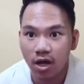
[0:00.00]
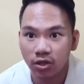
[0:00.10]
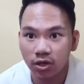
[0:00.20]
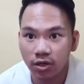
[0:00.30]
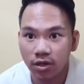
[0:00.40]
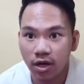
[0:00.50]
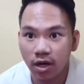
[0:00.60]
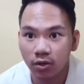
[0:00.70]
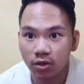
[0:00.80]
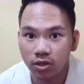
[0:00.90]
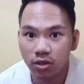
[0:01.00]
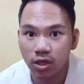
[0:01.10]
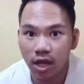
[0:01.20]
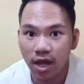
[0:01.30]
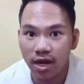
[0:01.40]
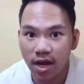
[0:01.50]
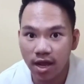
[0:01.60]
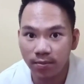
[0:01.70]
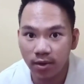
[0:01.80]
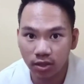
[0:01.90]
Under the condition
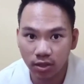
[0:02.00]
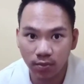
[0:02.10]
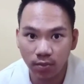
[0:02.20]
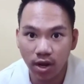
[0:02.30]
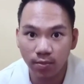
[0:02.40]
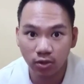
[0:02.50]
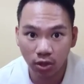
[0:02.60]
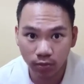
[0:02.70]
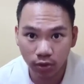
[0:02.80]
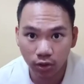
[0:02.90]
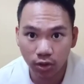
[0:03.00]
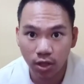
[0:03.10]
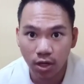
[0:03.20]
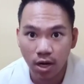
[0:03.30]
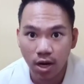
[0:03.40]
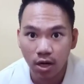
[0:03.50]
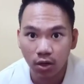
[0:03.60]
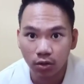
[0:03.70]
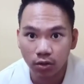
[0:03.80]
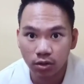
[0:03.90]
Na positive reabsorption
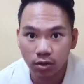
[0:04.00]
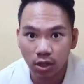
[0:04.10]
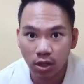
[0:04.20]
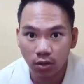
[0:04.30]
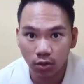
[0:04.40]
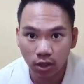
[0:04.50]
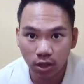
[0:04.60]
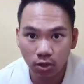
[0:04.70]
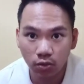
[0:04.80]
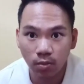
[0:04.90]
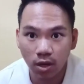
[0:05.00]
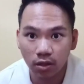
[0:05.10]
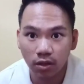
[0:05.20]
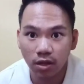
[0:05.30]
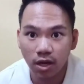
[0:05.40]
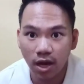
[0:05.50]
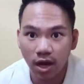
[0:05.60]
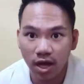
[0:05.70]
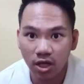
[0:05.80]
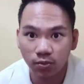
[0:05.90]
continue, but
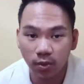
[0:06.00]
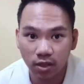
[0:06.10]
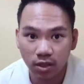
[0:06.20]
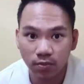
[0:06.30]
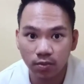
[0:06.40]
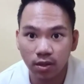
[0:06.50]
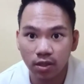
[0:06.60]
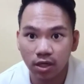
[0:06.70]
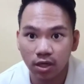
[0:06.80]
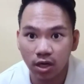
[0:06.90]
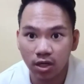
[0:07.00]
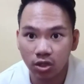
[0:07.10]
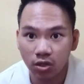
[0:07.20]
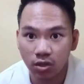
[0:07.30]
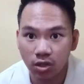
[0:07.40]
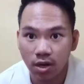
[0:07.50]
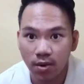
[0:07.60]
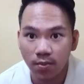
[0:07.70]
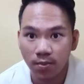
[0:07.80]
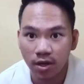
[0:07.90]
the H positive secretion
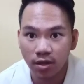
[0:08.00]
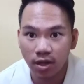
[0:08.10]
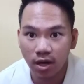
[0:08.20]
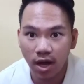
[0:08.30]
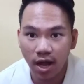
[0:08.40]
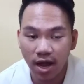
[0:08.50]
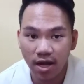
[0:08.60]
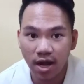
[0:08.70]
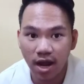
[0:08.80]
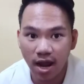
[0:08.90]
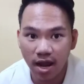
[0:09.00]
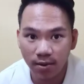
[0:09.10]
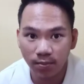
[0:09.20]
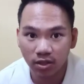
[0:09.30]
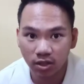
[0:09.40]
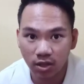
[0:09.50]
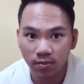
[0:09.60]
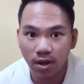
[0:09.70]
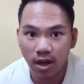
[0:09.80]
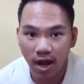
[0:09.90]
by the Na
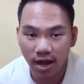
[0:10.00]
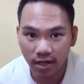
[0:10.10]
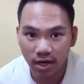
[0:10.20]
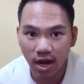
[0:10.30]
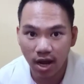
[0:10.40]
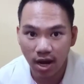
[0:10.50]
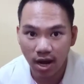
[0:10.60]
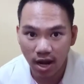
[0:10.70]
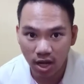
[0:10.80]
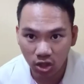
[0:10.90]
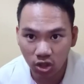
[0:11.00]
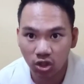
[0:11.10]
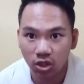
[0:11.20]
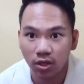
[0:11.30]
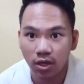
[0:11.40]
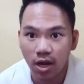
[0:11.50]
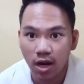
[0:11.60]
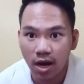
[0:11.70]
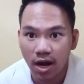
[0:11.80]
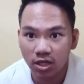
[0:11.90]
positive and H
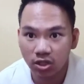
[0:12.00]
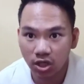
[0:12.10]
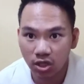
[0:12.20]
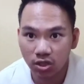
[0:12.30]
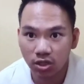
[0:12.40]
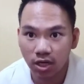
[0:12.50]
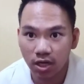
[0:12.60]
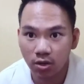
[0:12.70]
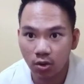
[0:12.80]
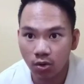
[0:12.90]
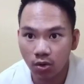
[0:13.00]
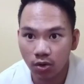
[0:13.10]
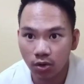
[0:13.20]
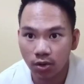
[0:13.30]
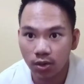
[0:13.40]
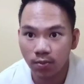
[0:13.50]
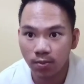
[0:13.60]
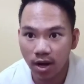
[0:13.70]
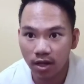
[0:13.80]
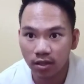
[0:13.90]
exchange can no longer
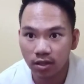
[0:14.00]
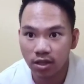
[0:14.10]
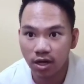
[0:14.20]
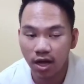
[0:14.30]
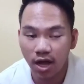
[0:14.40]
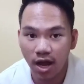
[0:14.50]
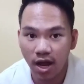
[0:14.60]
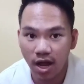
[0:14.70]
bind the